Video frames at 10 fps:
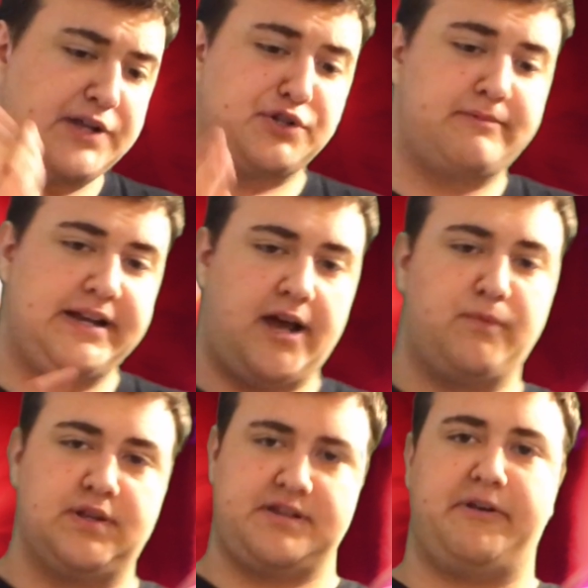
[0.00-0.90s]
I told my dad,
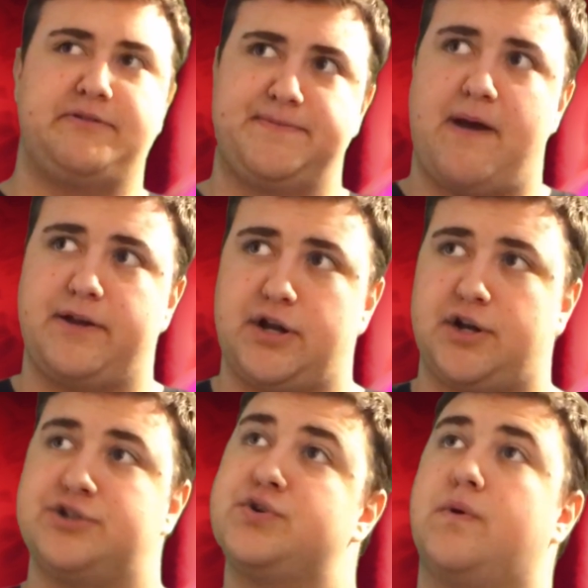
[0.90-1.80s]
well, somebody was pounding on
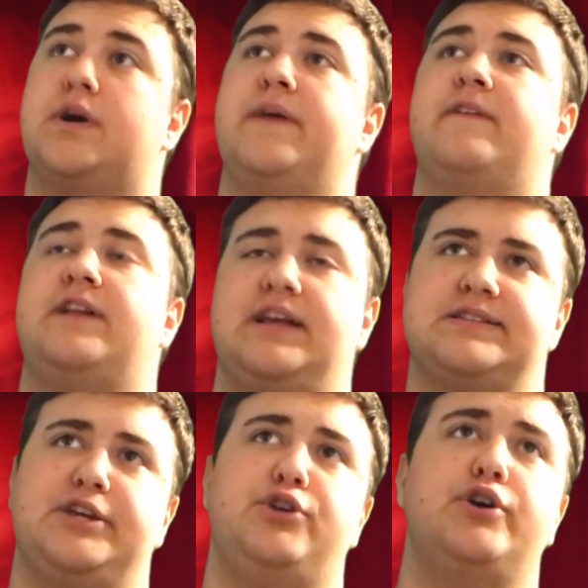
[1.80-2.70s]
our door. And the
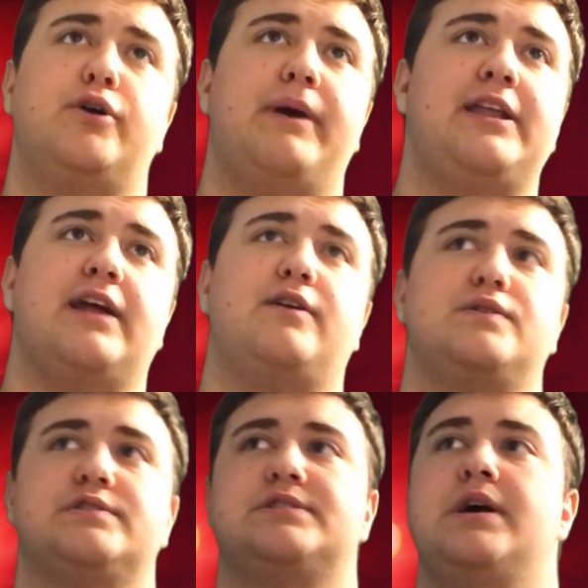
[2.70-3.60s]
next thing you know, my dad
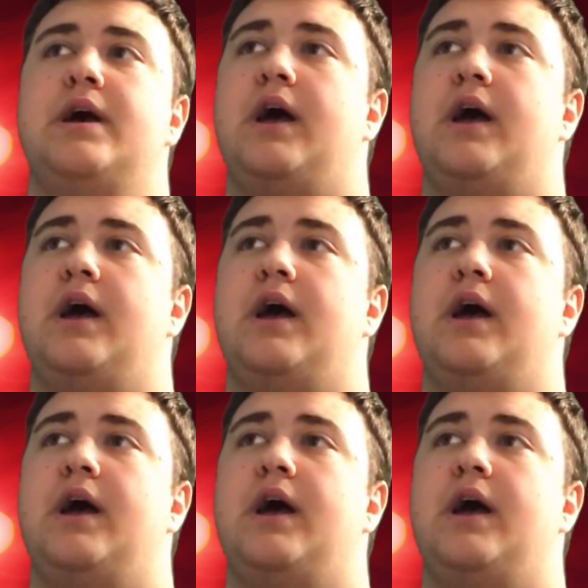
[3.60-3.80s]
goes